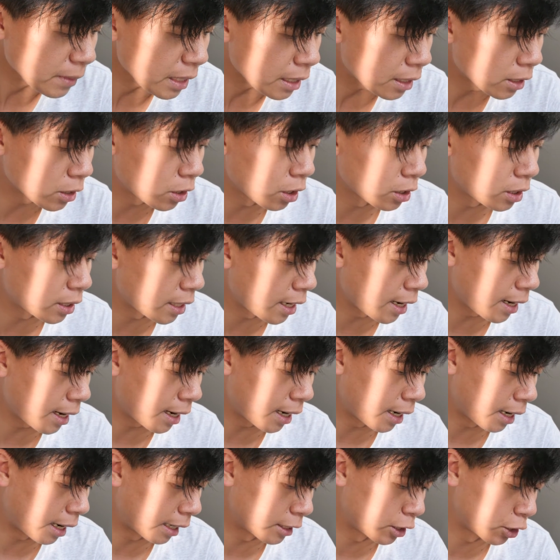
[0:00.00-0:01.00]
So
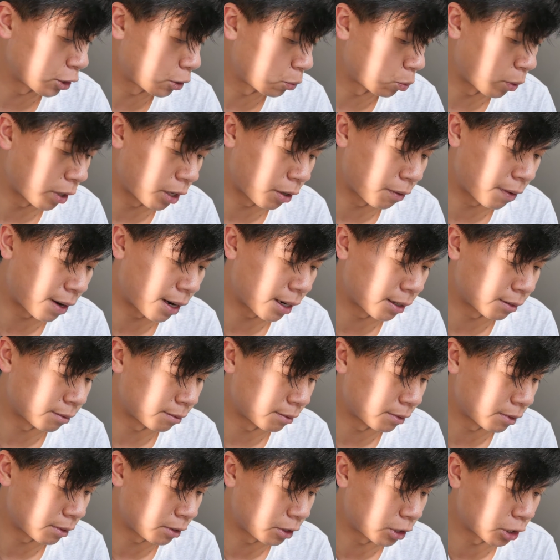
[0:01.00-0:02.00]
today I just went
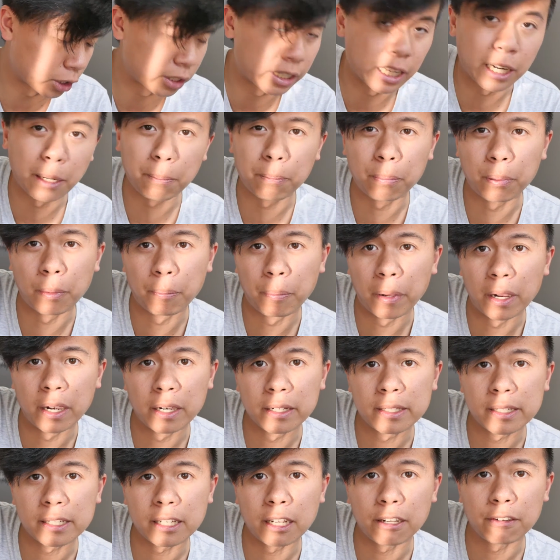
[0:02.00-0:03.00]
around just getting prepared
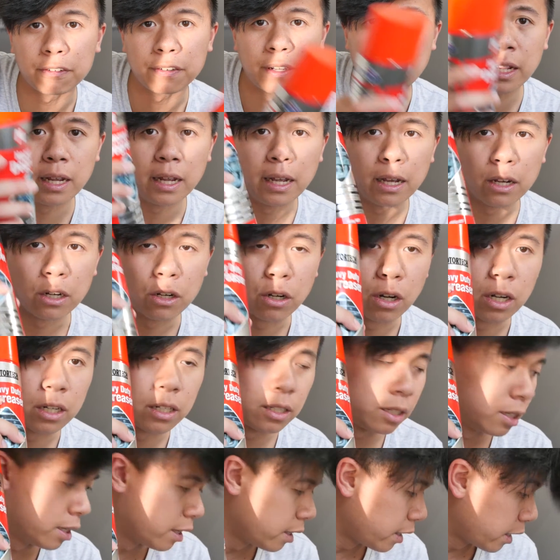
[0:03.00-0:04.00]
stuff.
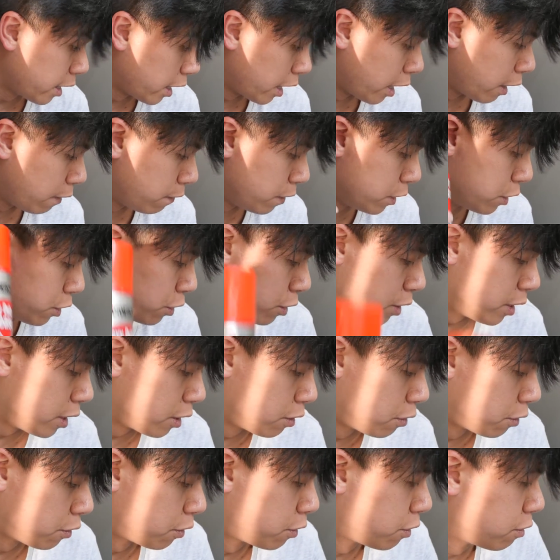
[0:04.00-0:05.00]
Got heavy
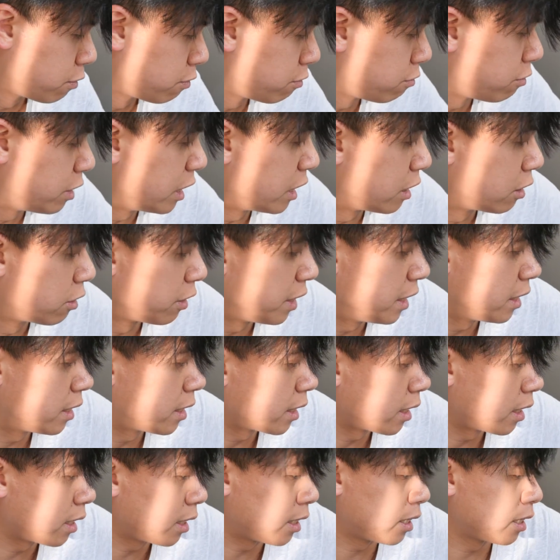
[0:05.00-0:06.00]
duty
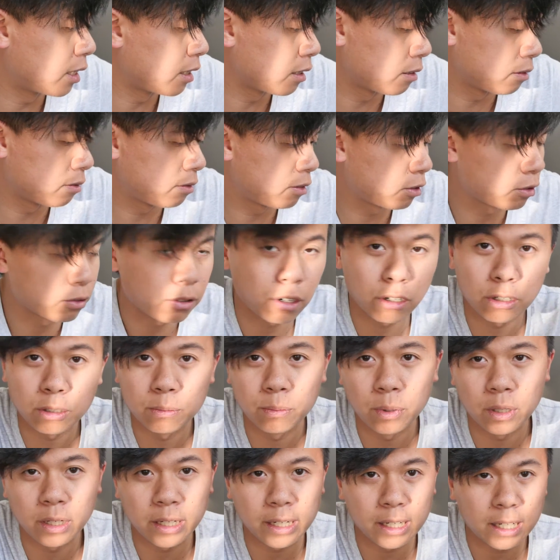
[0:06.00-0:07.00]
degreaser, throttle
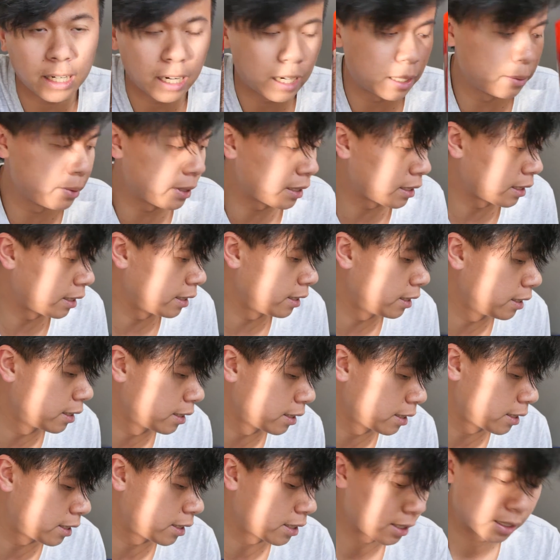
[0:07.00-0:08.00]
body carby
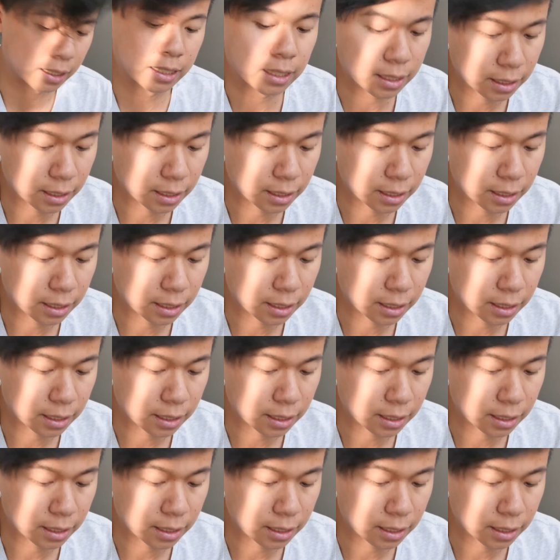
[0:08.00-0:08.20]
cleaners, just